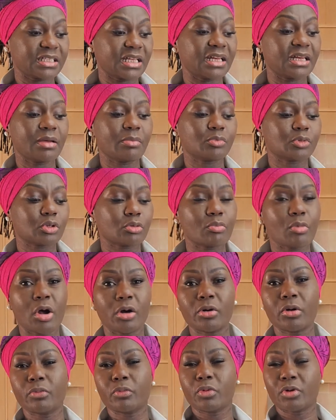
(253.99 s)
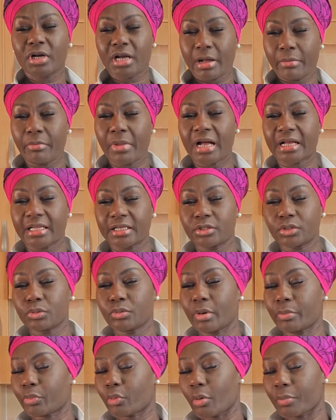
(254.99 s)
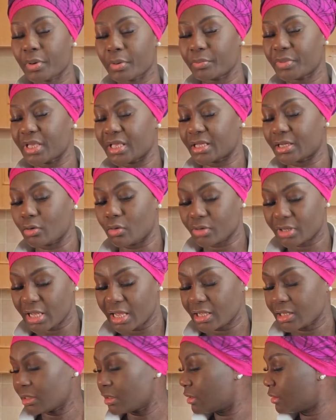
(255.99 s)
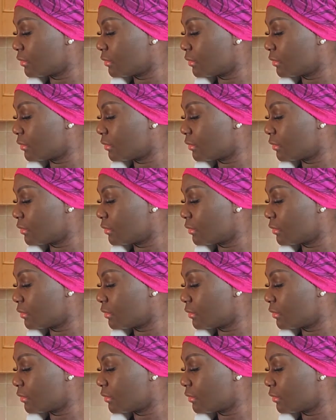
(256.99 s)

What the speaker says: And then tomorrow we'll come back and do a proper bake, okay?